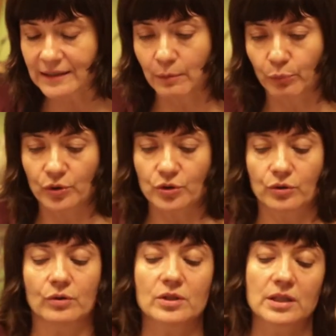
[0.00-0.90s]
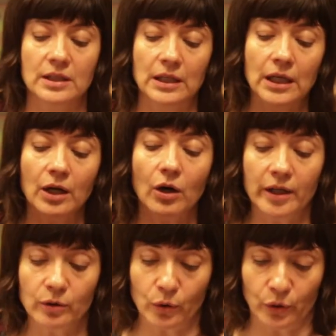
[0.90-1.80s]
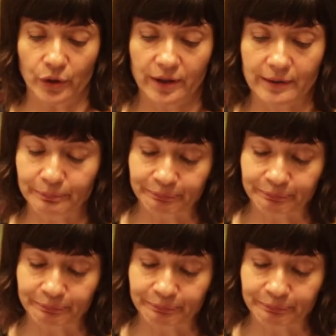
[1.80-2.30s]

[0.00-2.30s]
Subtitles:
temperatures on Earth.